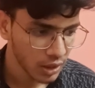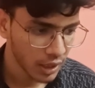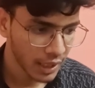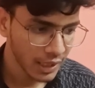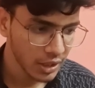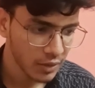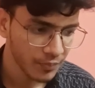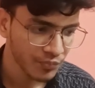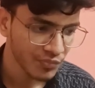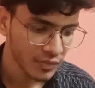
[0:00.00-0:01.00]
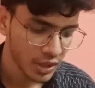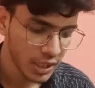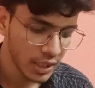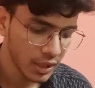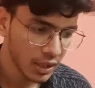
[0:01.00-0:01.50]
and
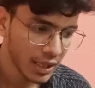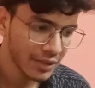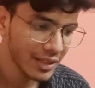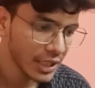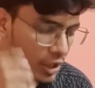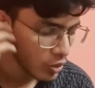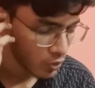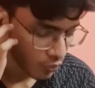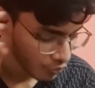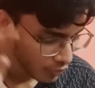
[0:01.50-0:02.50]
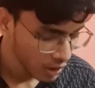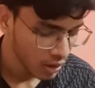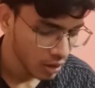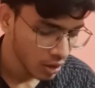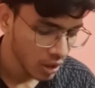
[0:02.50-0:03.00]
here I will give,
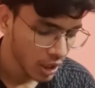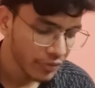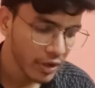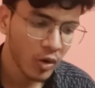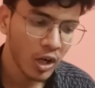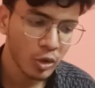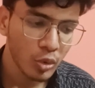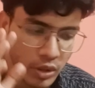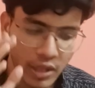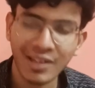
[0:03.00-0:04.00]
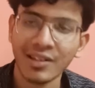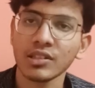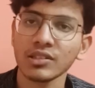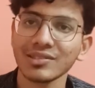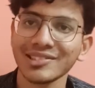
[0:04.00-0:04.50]
if I want to
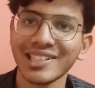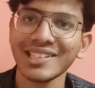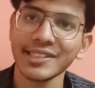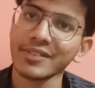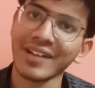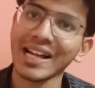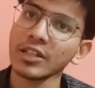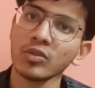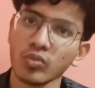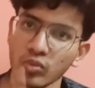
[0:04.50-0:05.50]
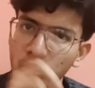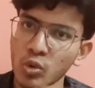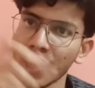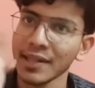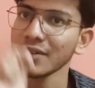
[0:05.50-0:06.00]
send some value to
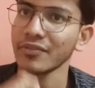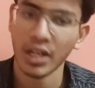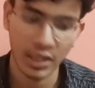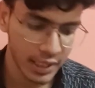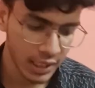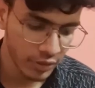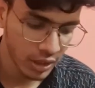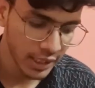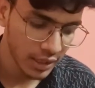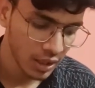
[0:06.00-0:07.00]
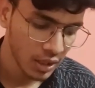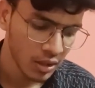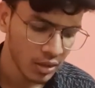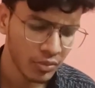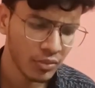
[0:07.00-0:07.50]
other file, then I will write
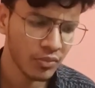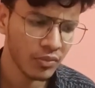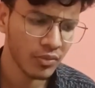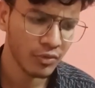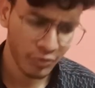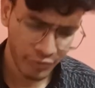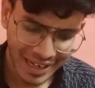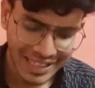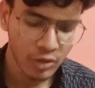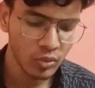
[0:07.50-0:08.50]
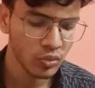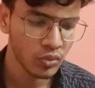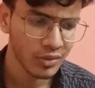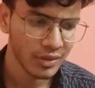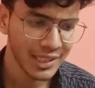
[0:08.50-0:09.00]
value,
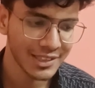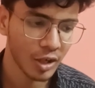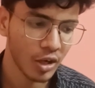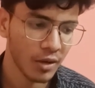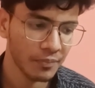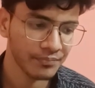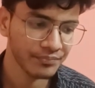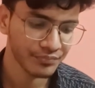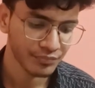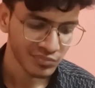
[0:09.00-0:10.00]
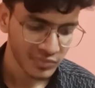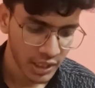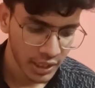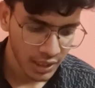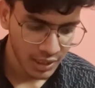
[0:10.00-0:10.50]
that's all. Here I